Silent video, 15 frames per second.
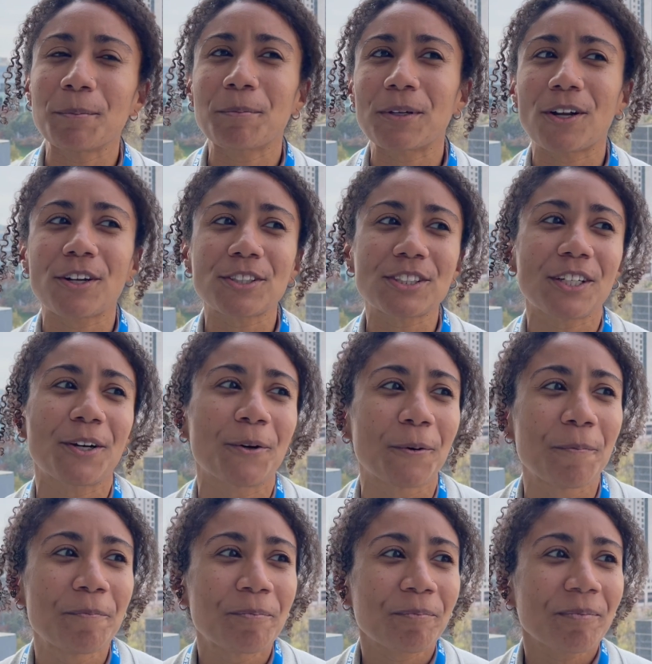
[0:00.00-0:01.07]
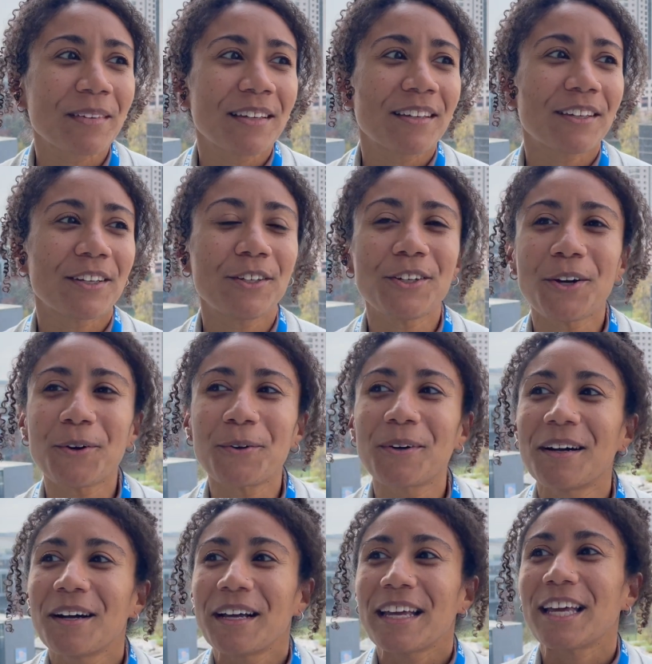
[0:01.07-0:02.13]
But also,
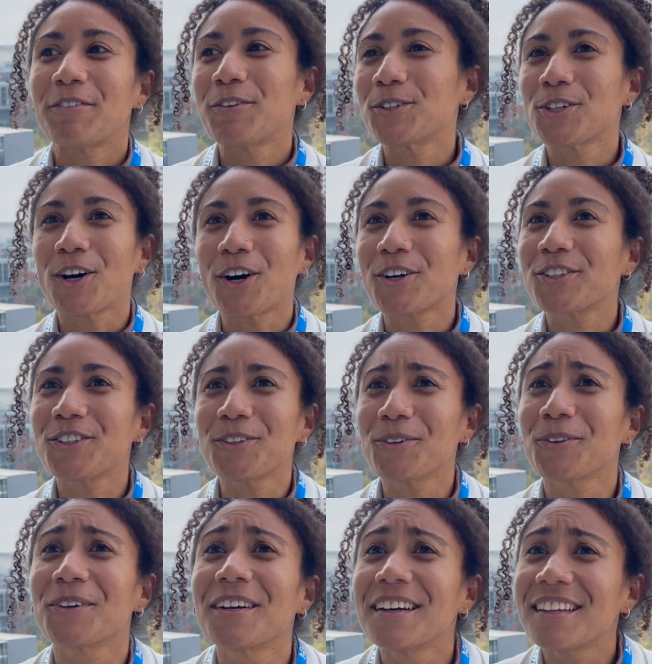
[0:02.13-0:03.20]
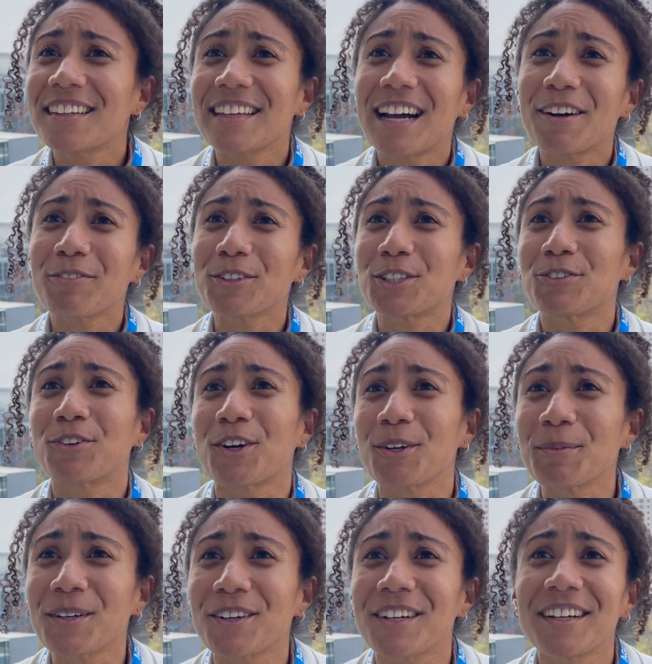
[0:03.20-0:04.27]
if you talk to the average
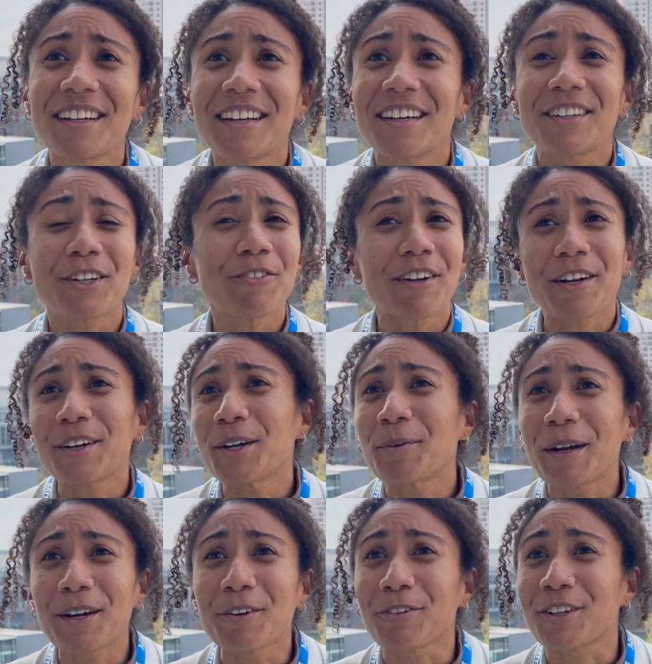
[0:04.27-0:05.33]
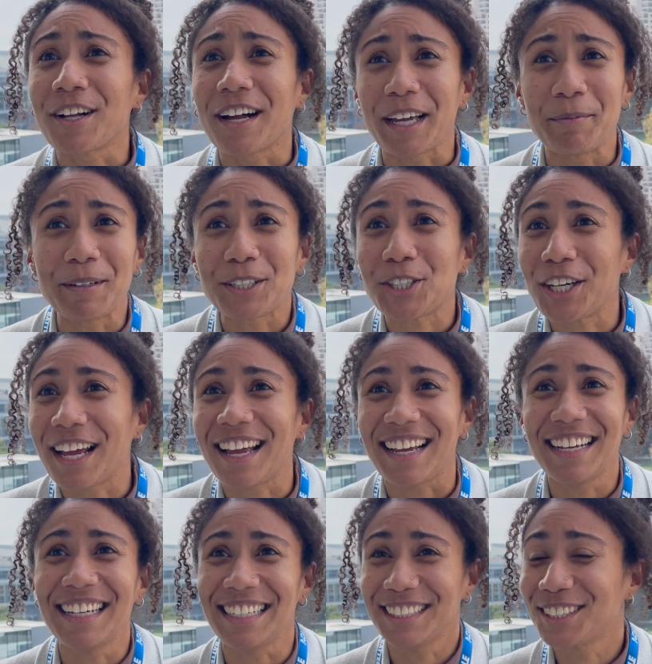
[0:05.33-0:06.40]
farmer, they're very aware of climate
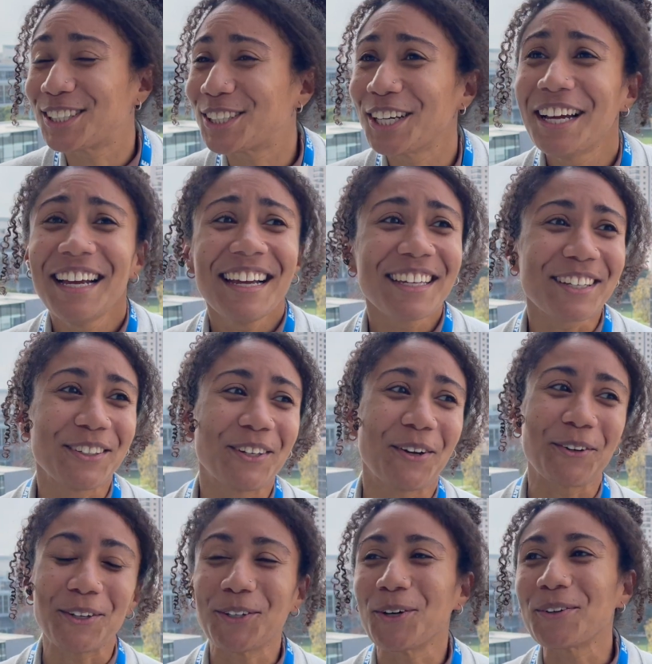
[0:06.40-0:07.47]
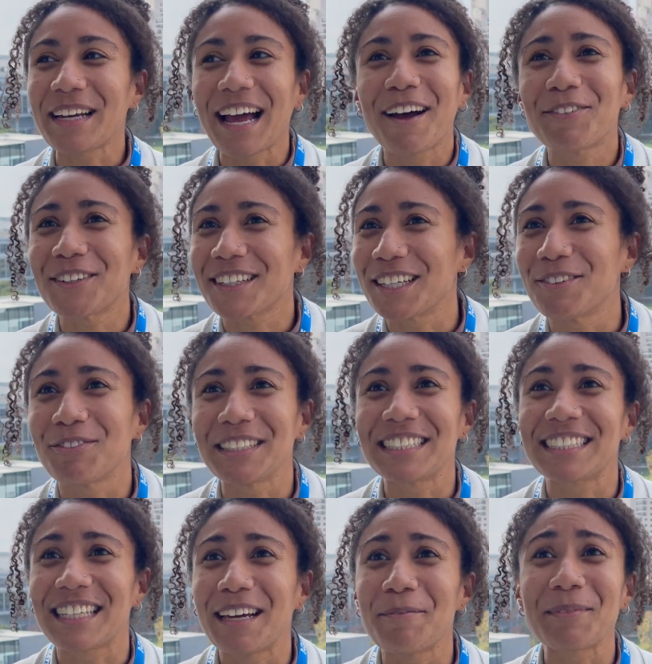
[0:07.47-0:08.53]
change. You don't have to convince
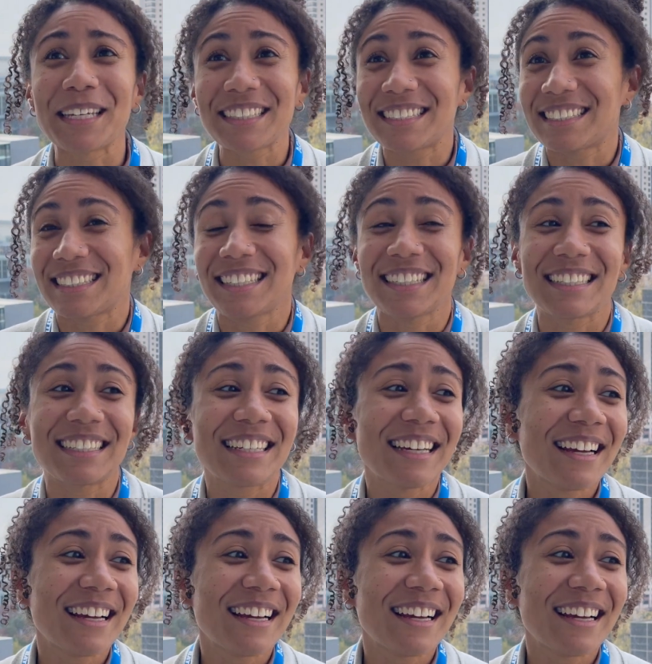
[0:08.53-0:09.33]
them, they see it.